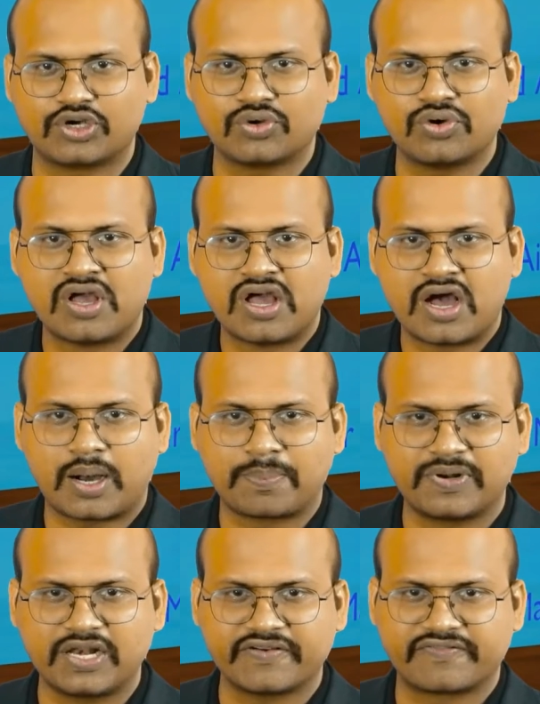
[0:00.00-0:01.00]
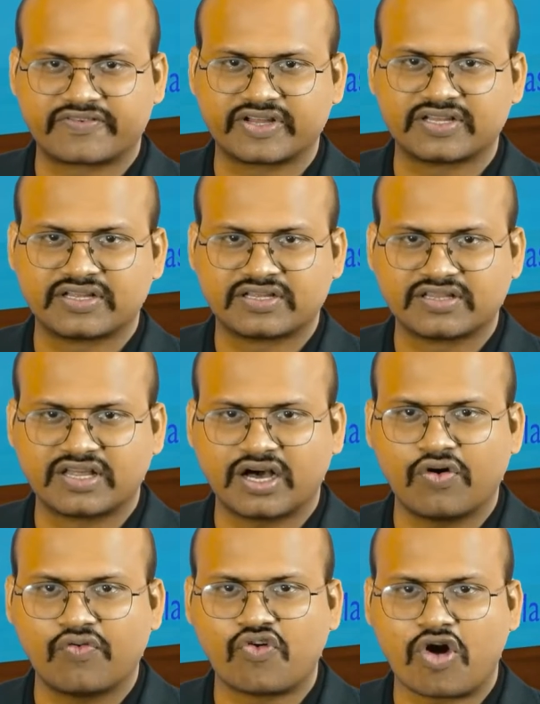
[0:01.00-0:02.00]
to uplift
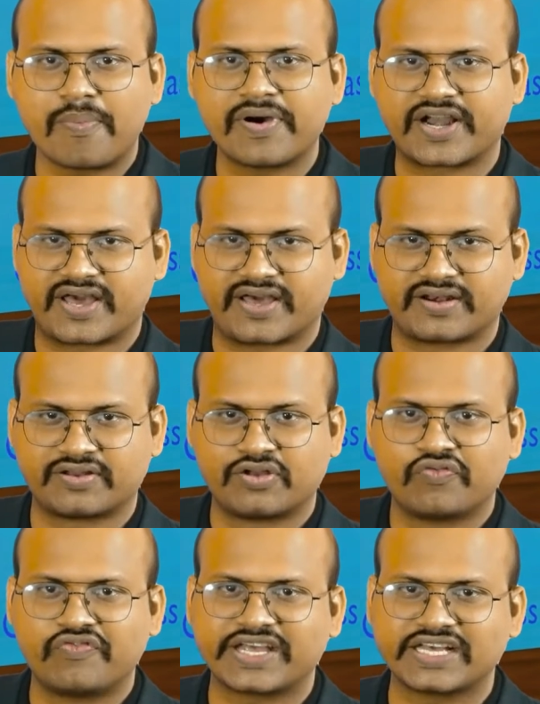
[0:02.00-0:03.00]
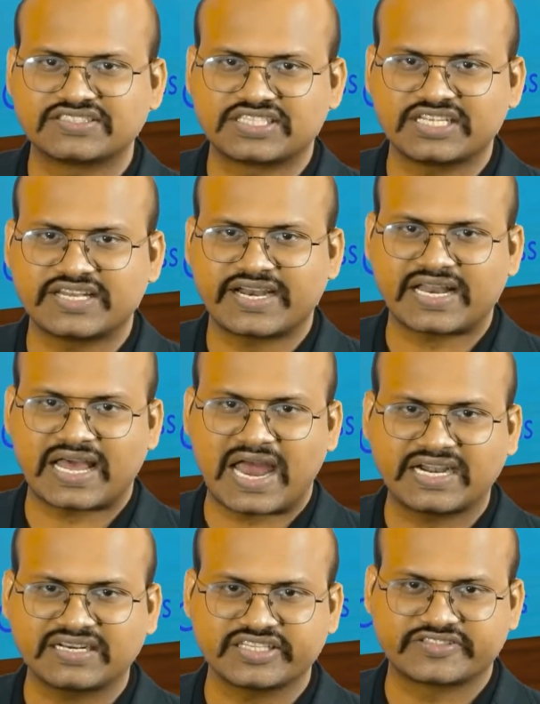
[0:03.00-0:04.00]
the warmer air we can see that
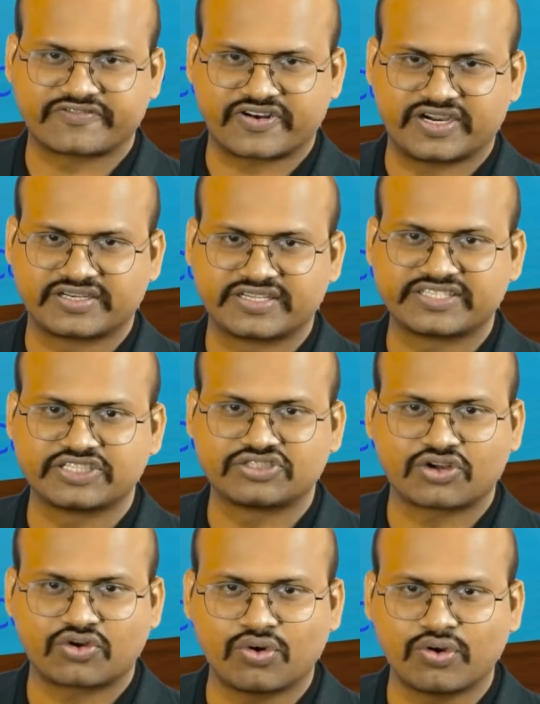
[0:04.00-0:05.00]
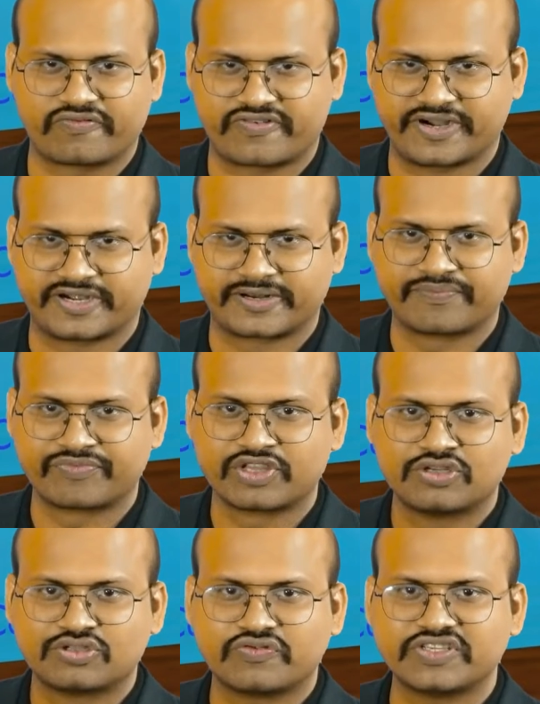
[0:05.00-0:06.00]
at this front, this is the cold front.
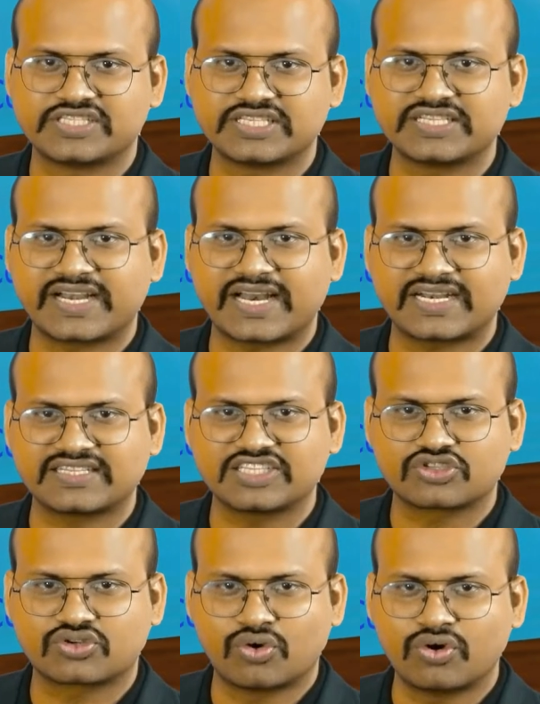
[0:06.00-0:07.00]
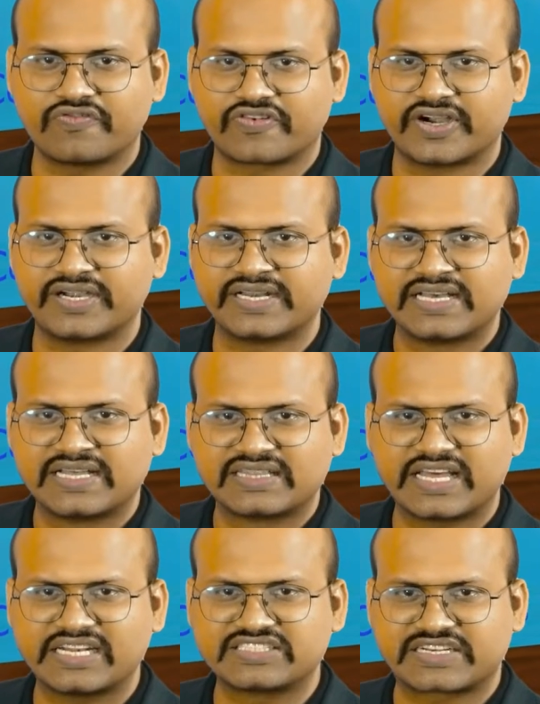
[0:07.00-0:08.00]
We see that at this cold front,
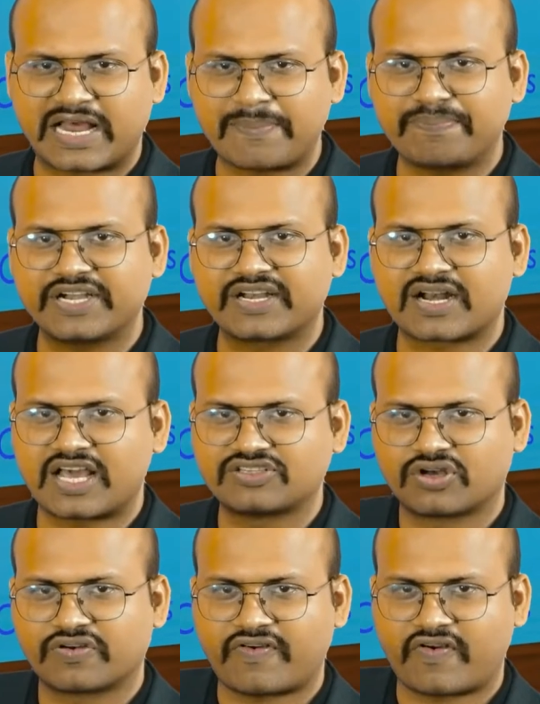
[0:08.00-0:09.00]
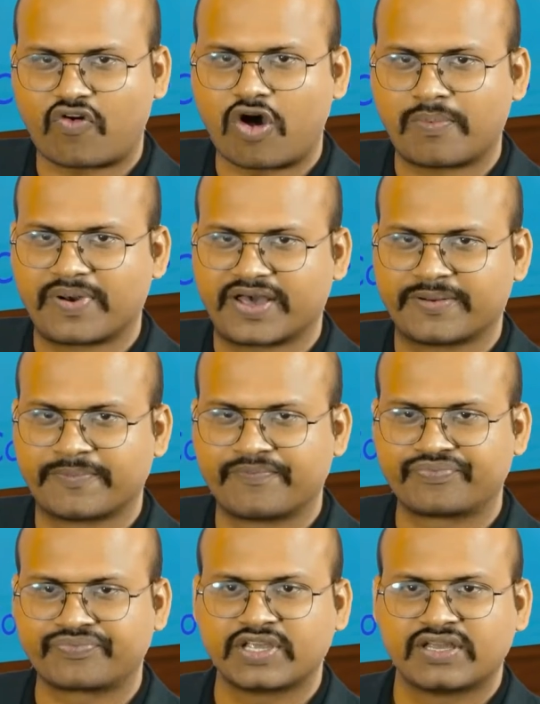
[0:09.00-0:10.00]
there is rapid rise of warm air.
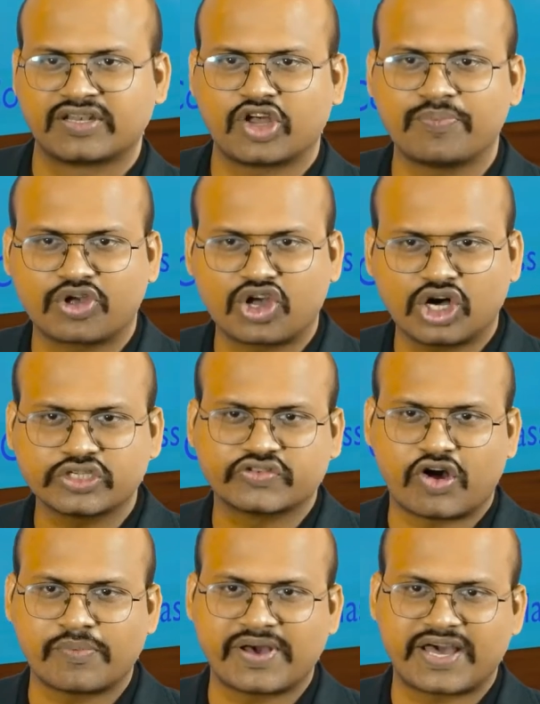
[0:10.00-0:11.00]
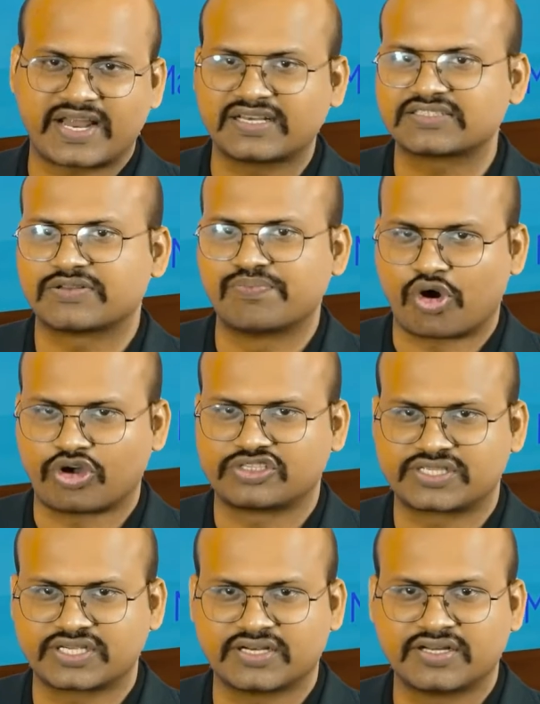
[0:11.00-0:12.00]
And because warm air has
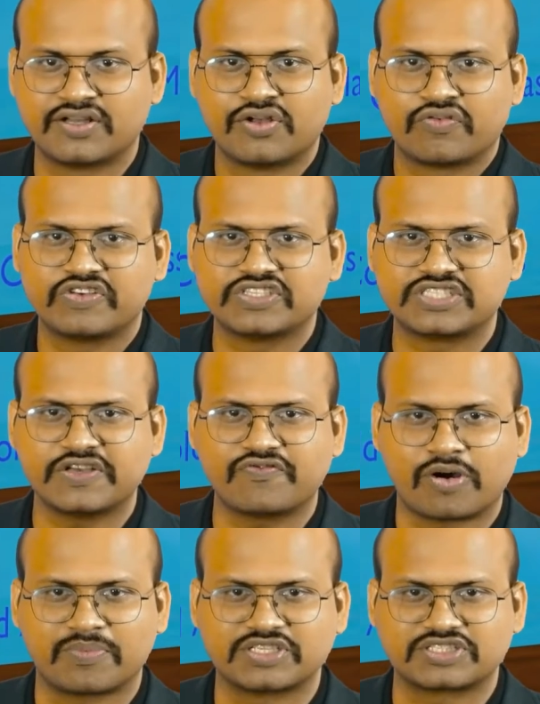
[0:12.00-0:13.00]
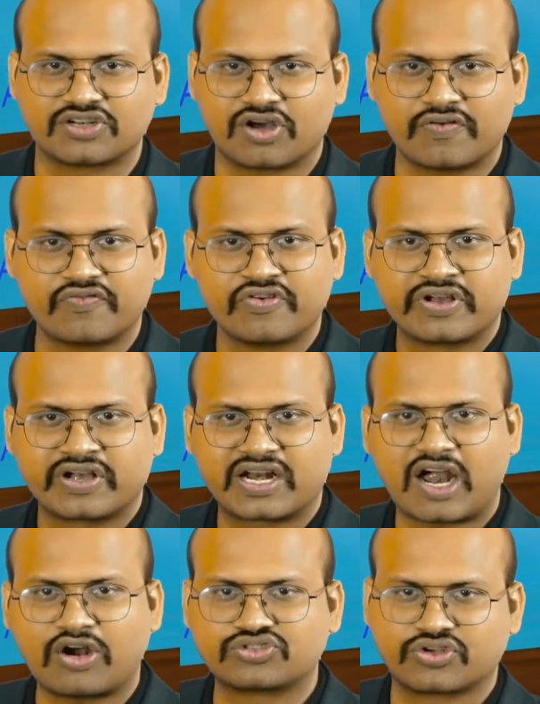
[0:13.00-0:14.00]
moisture, we see formation of
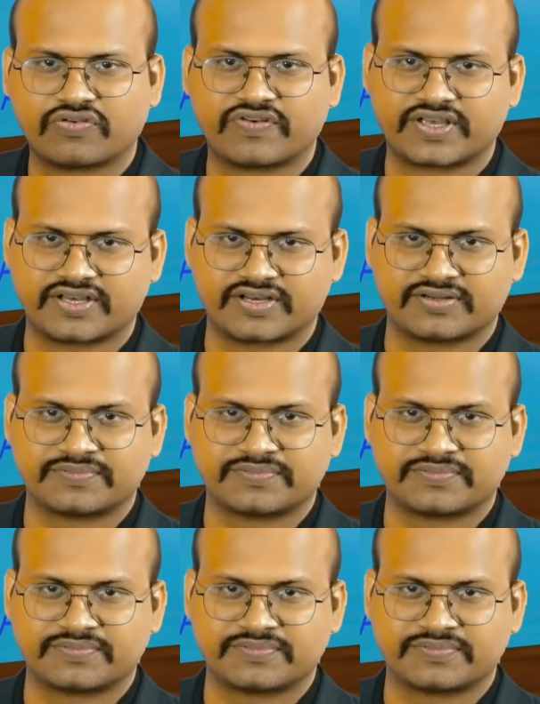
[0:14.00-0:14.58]
clouds over here.